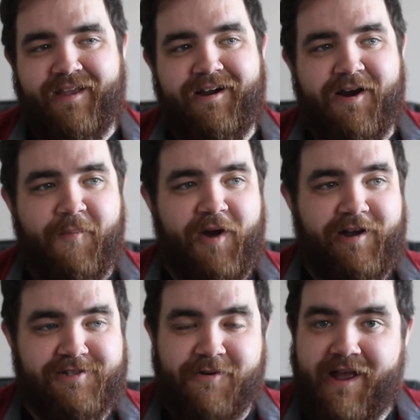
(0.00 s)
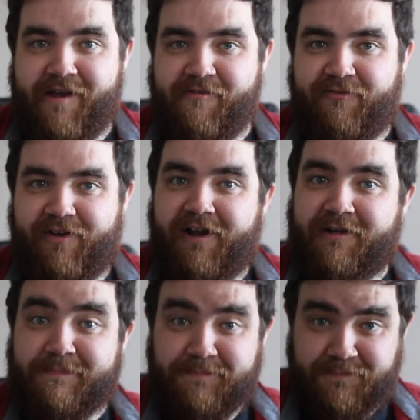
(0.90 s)
I also
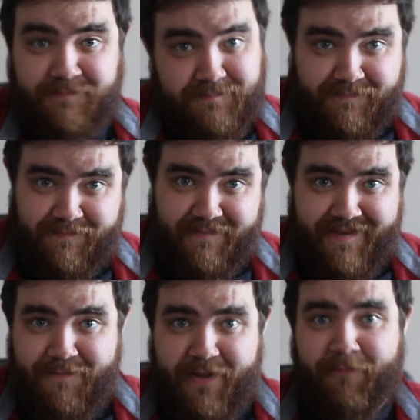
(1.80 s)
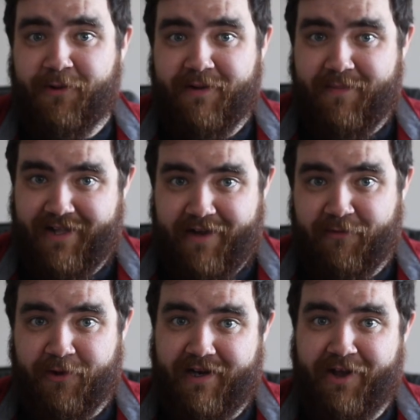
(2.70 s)
have people in my life
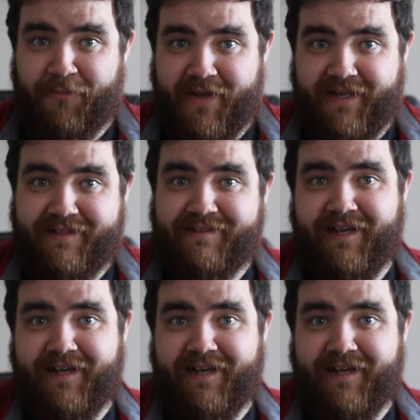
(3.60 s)
who are going to help me